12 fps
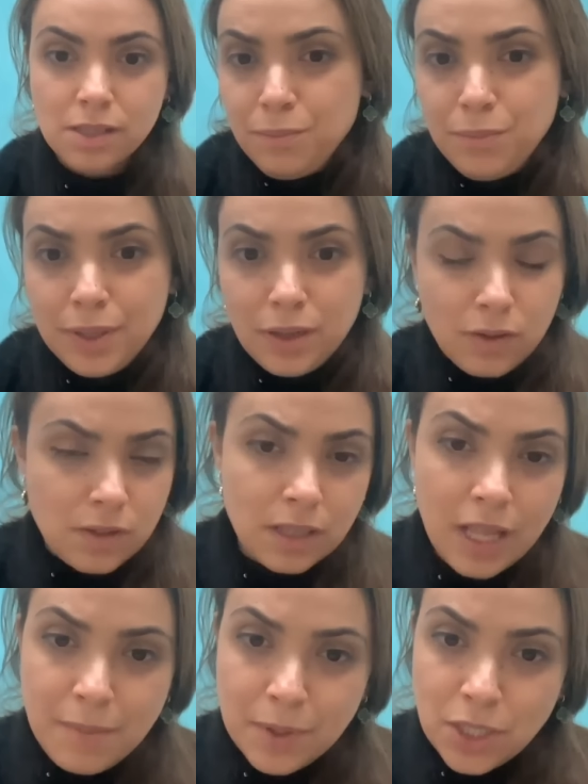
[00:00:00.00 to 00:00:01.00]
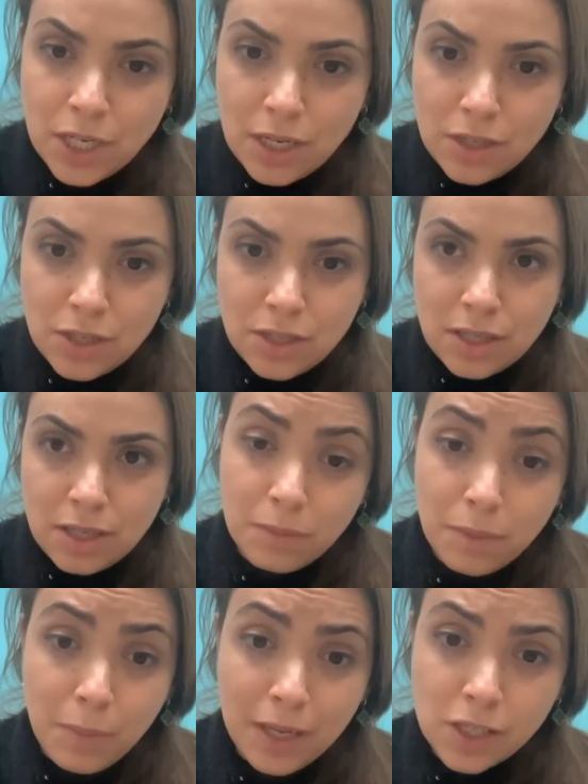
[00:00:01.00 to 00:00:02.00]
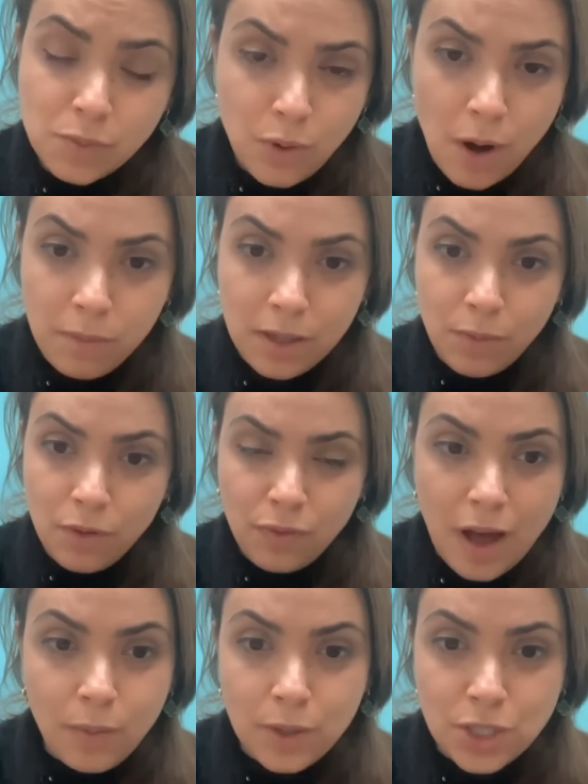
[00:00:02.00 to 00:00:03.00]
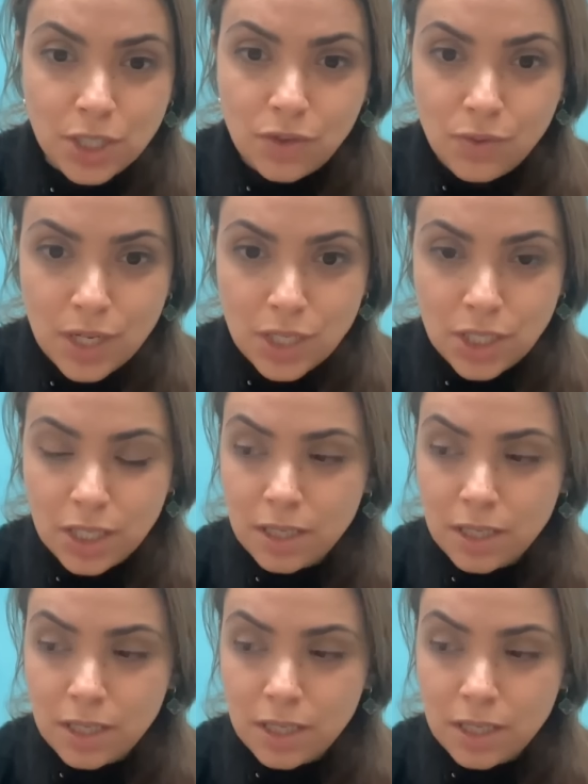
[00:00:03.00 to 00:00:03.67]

because climate change is the biggest problem of our generation,